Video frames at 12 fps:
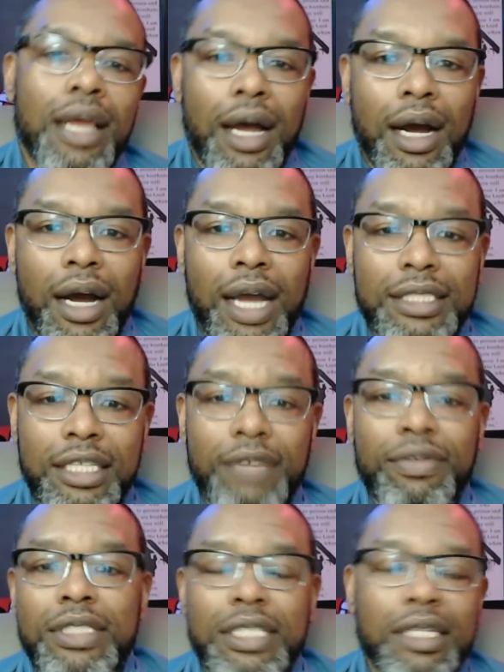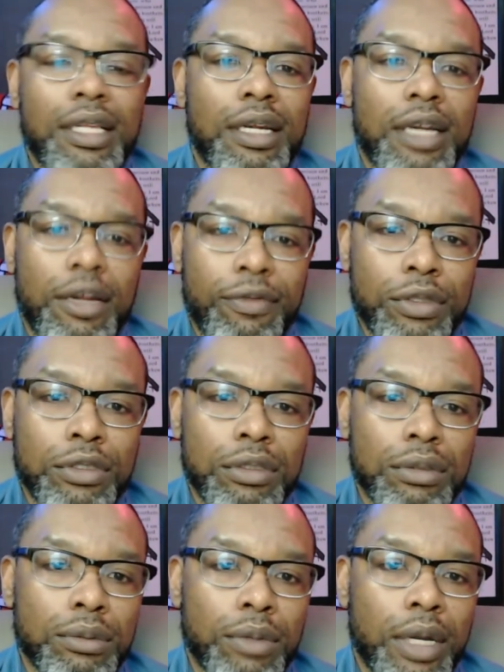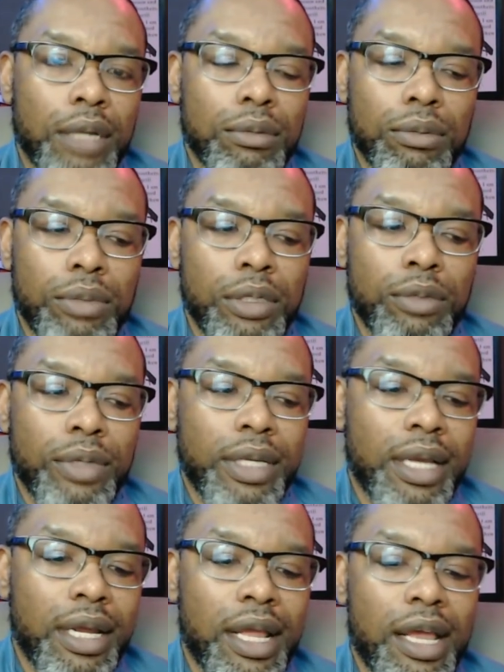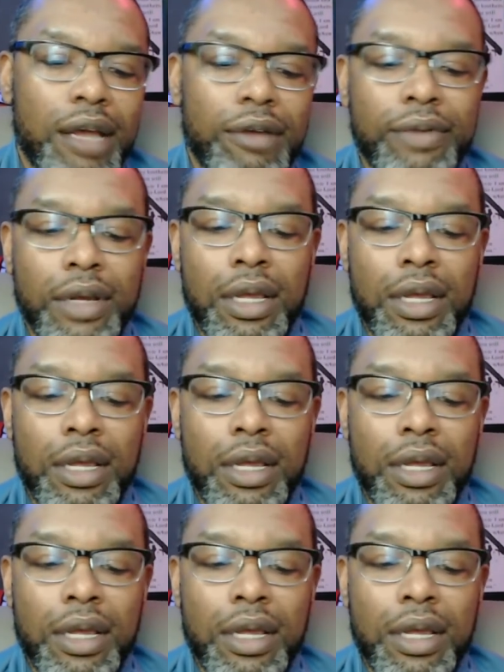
I definitely see that in our future, right? We kind of have